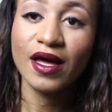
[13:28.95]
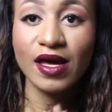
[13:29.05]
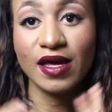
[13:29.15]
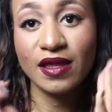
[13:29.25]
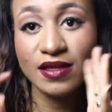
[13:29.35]

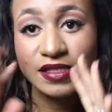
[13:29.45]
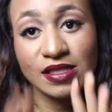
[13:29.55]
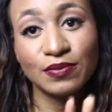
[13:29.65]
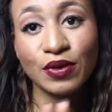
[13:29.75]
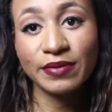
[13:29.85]
and
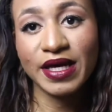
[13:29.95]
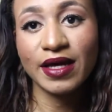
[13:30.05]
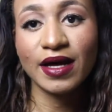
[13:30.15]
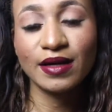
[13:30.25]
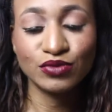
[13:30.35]
simple
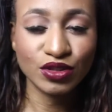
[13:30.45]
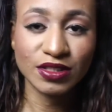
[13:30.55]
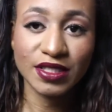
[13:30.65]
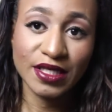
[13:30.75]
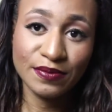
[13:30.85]
makeup, just
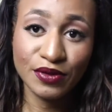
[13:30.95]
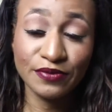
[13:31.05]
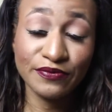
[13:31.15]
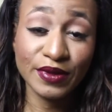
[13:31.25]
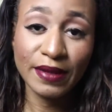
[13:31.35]
to keep your
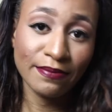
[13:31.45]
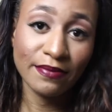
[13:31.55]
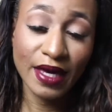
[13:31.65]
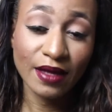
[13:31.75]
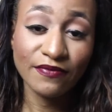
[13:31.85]

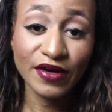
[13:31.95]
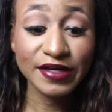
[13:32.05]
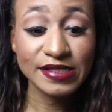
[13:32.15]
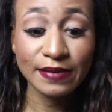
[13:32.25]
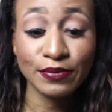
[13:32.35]
makeup
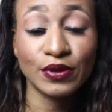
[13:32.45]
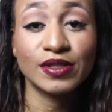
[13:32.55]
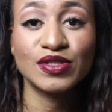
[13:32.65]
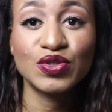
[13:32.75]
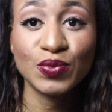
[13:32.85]
very simple
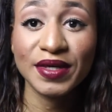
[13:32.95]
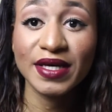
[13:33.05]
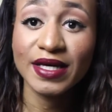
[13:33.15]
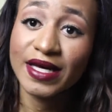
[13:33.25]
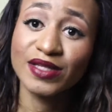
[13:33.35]
and
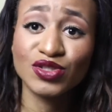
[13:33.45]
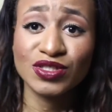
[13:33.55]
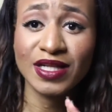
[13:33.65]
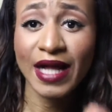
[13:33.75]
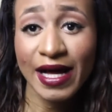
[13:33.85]
sweet and
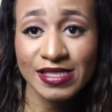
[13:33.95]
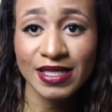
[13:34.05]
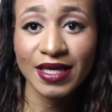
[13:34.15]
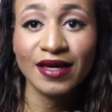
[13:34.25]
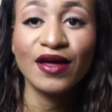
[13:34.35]
just
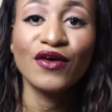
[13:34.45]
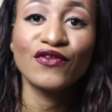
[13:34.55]
classy